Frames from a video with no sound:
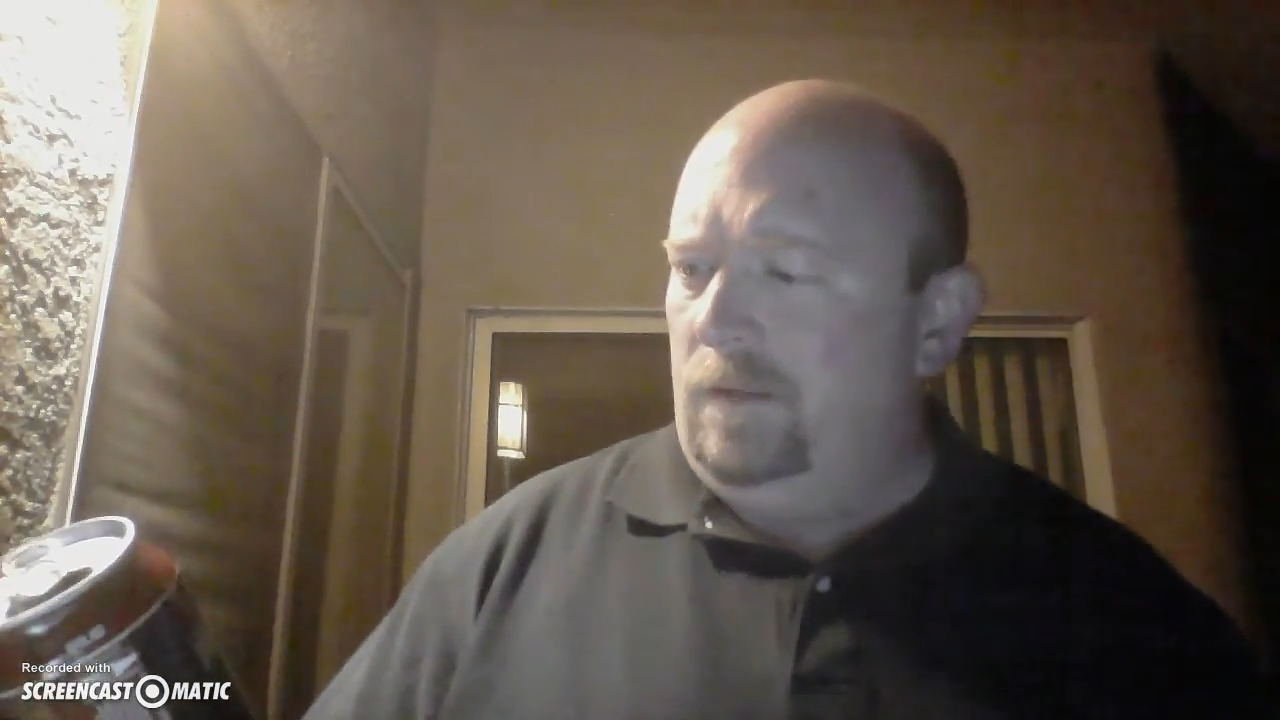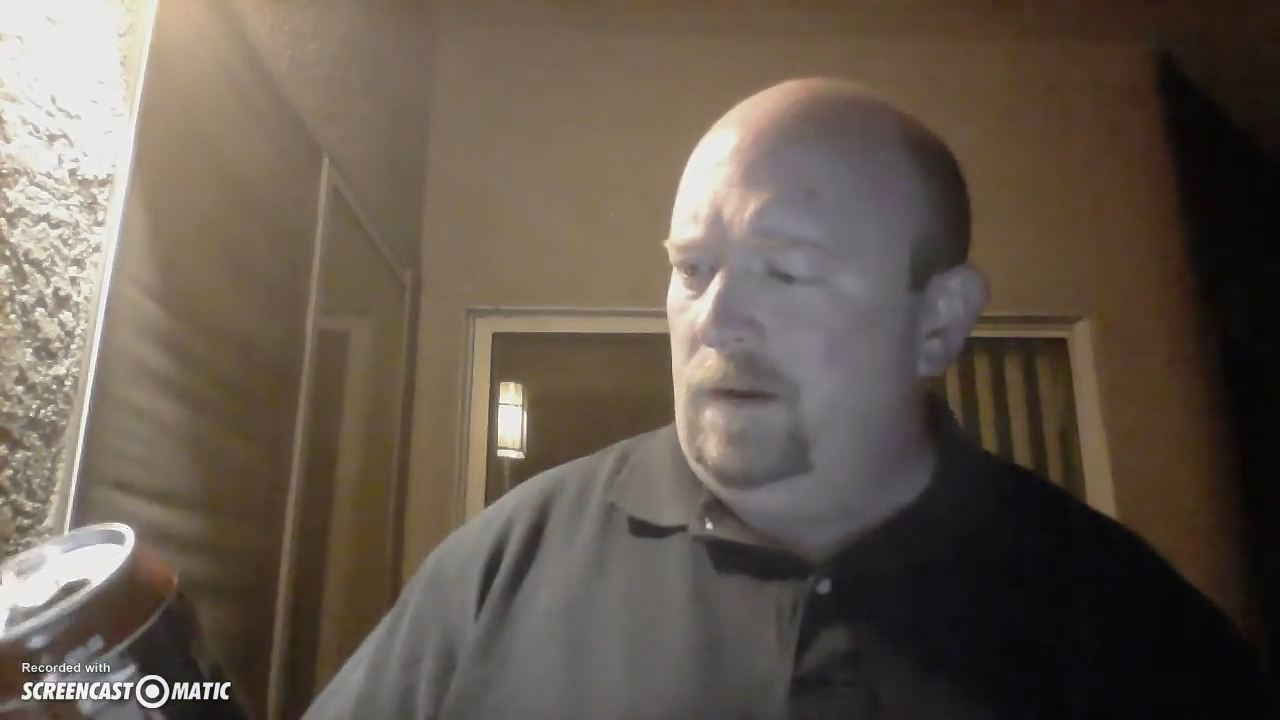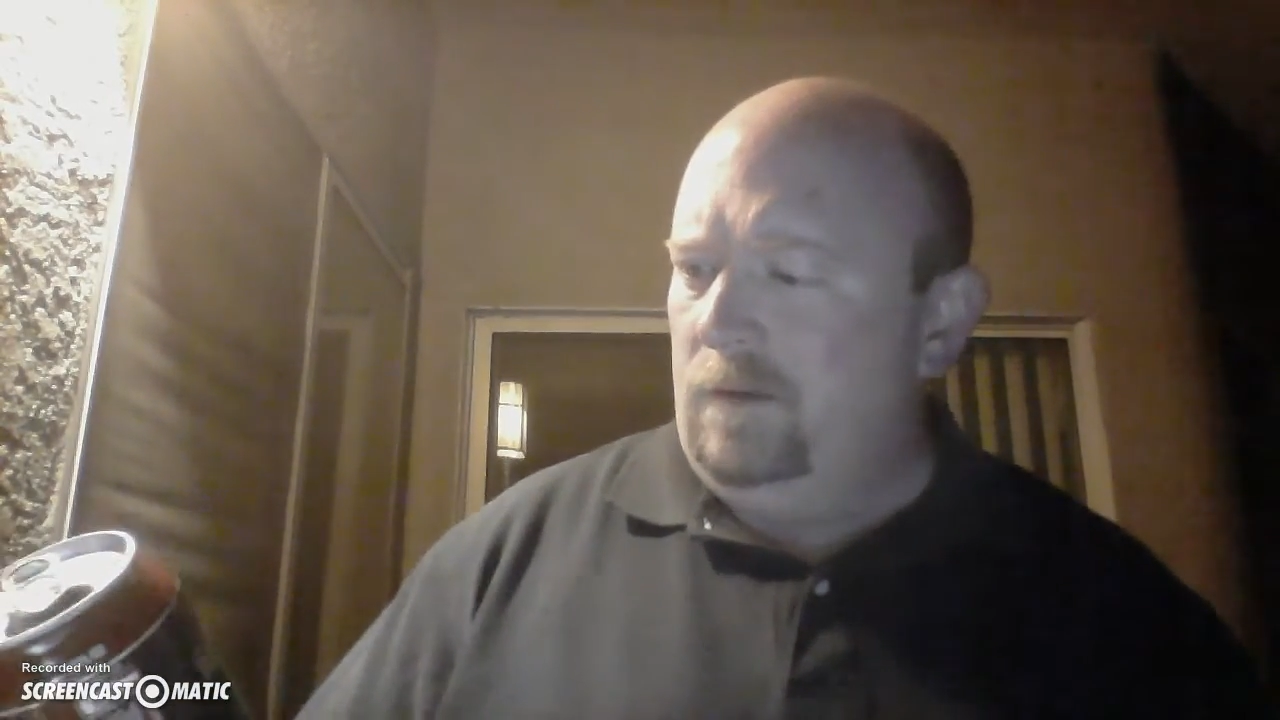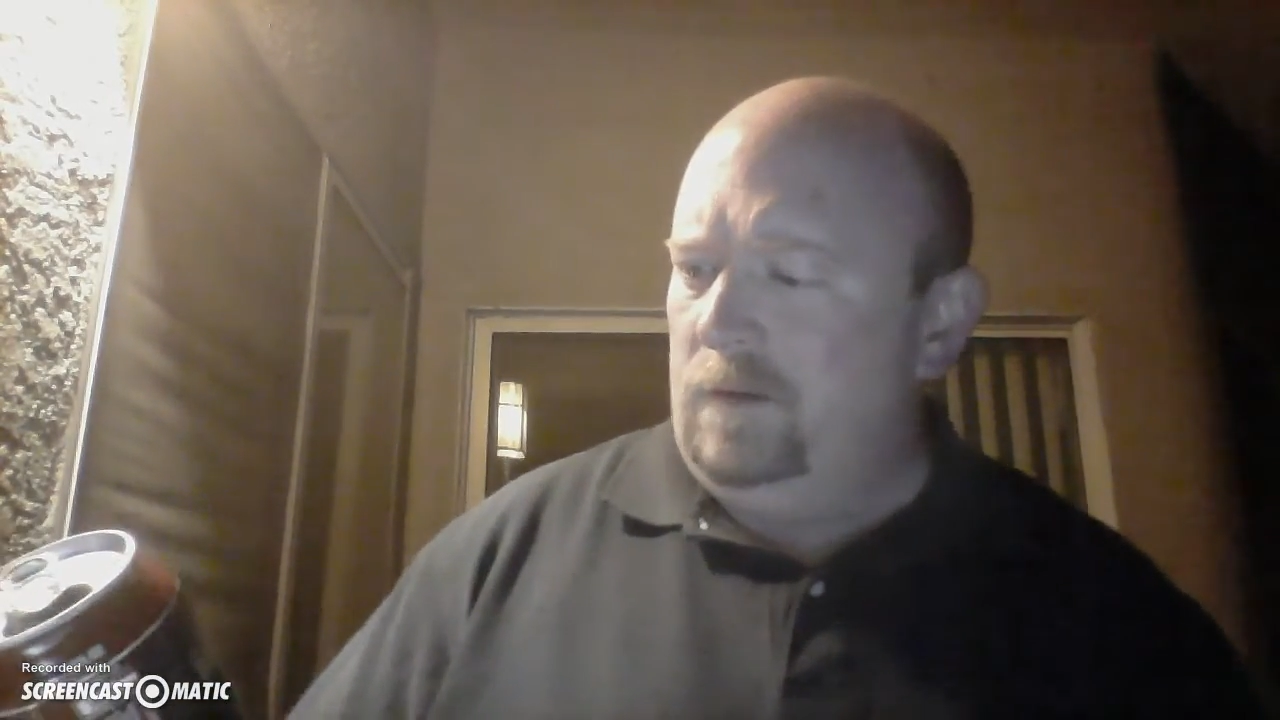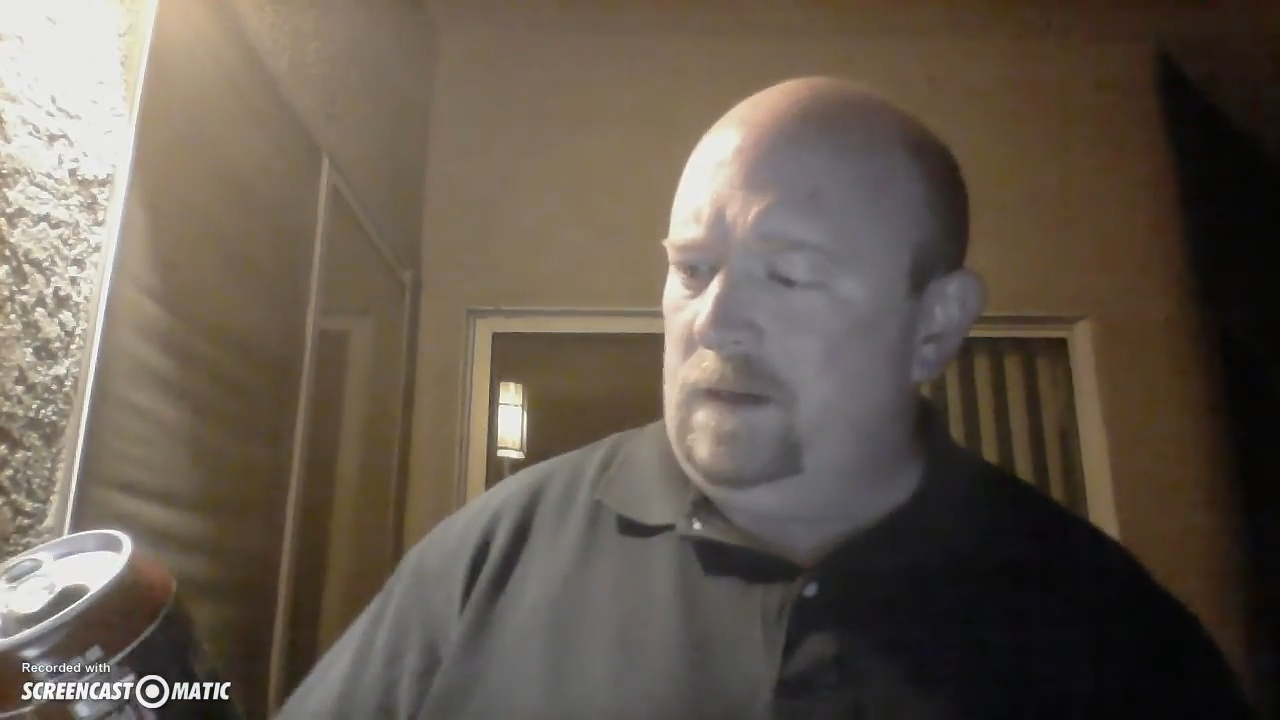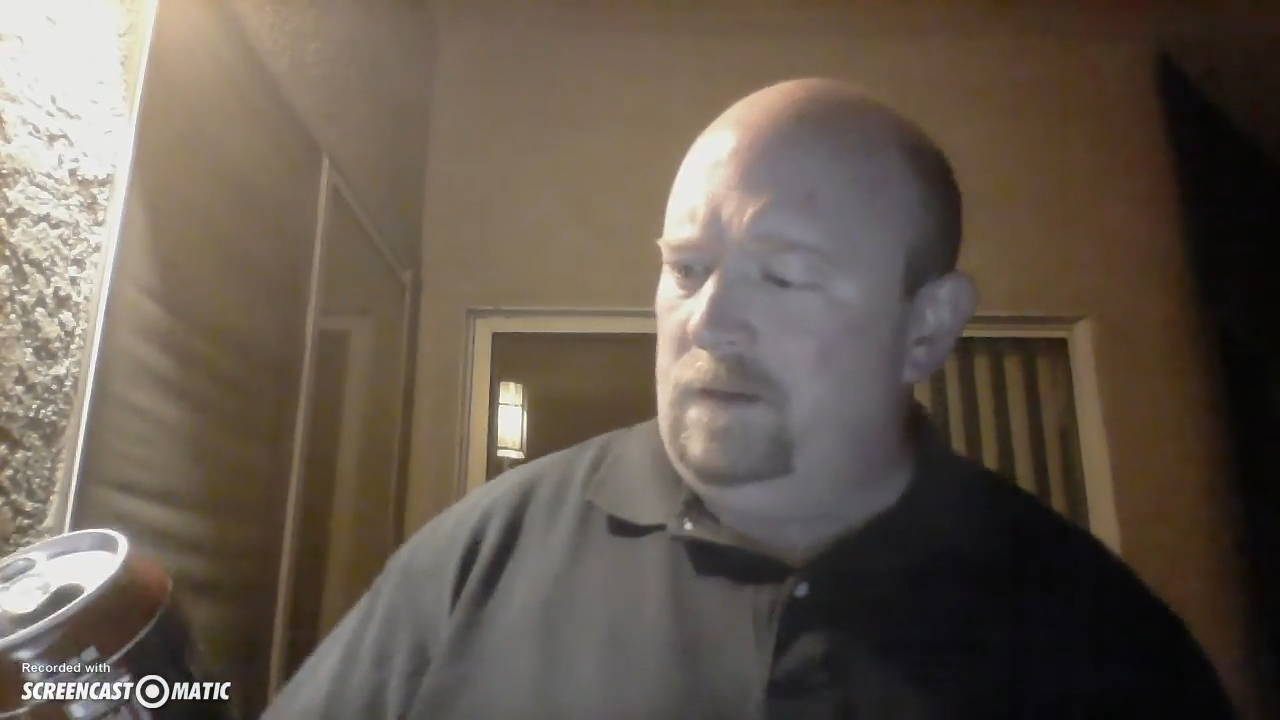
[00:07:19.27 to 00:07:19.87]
I want to give